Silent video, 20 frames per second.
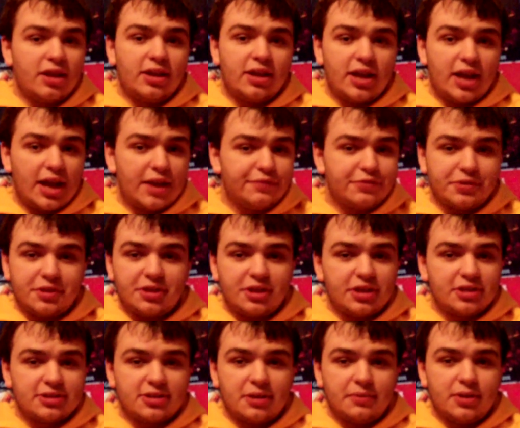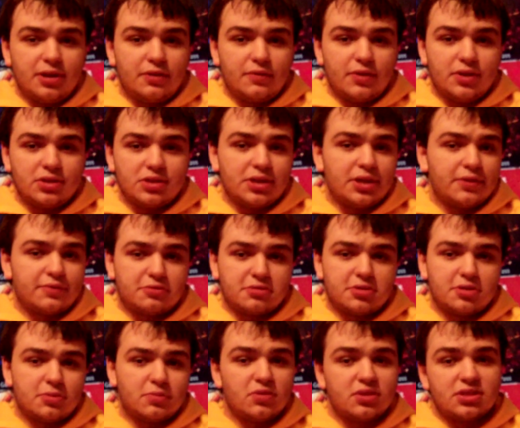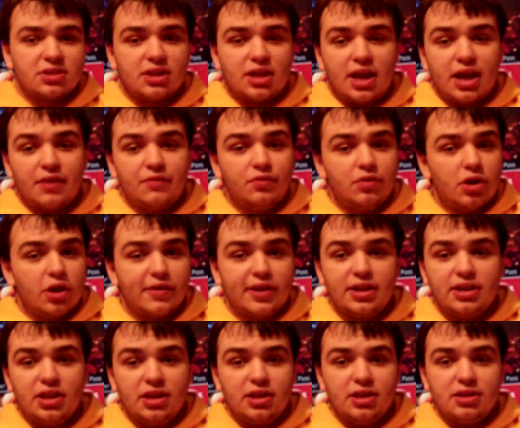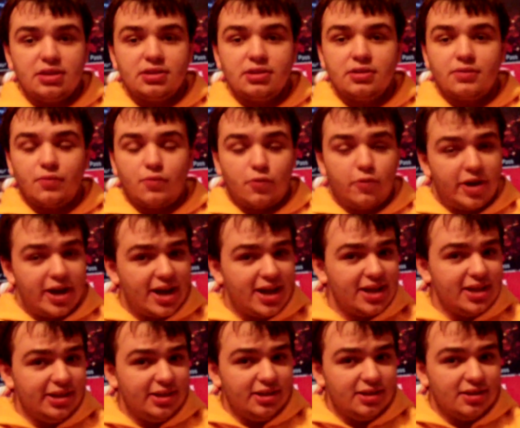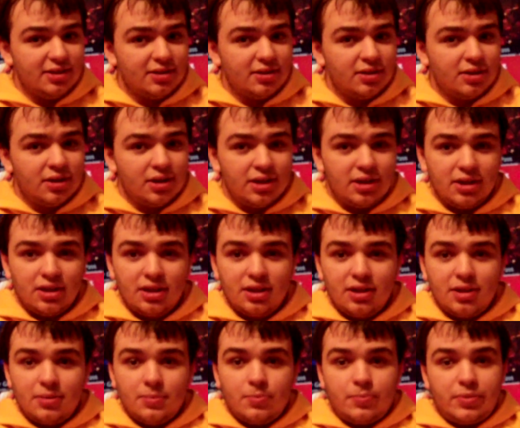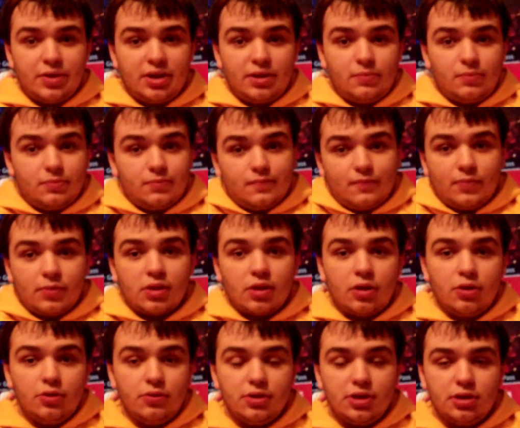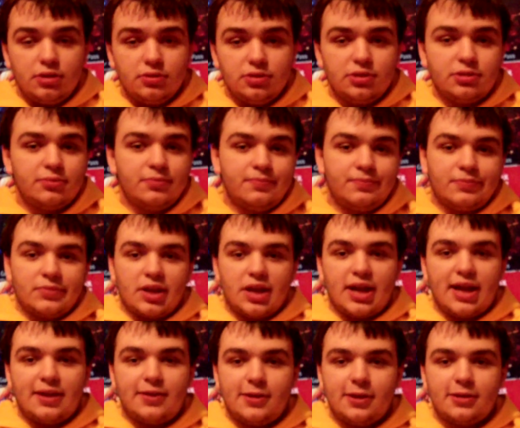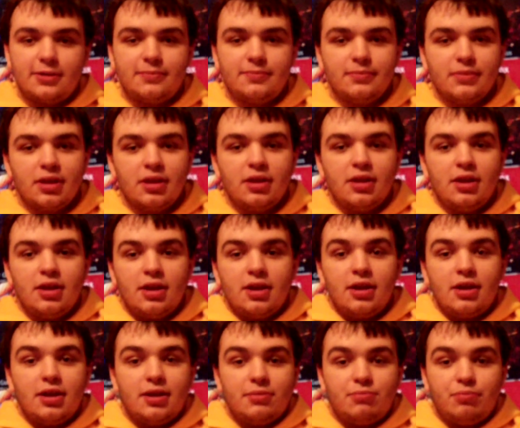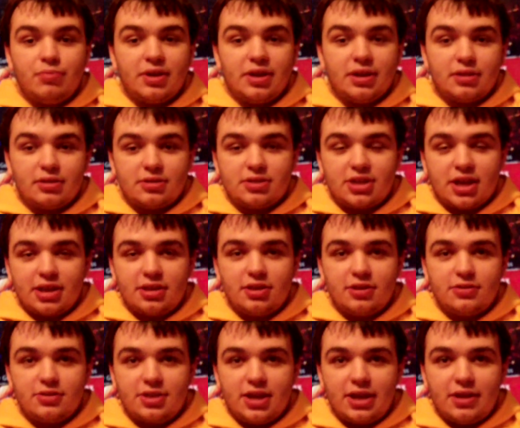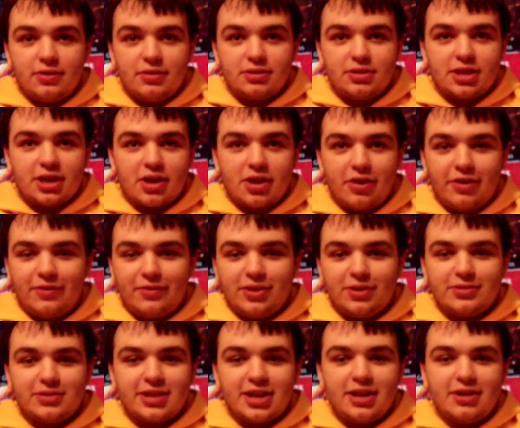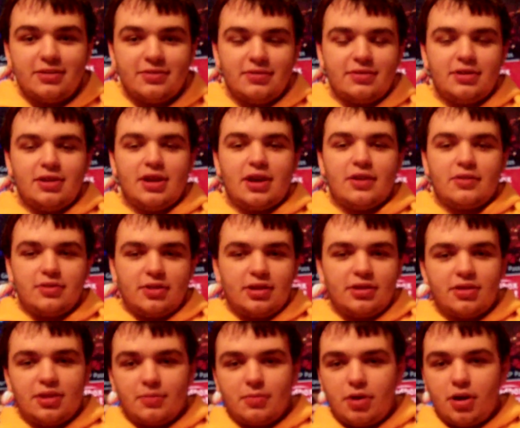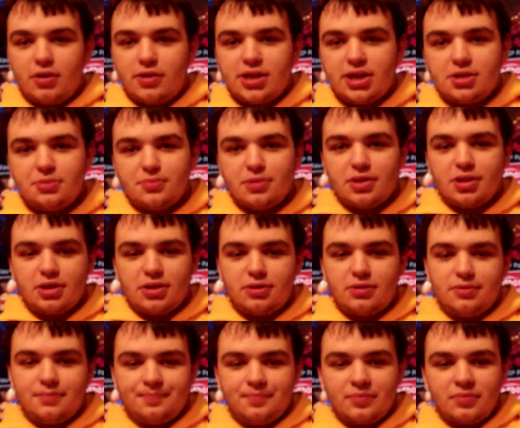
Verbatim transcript: Everything is coming out Wednesday for some reason. I have no idea why, but who knows? I don't know. But check those out. Check all of those out. I'll link them all down below.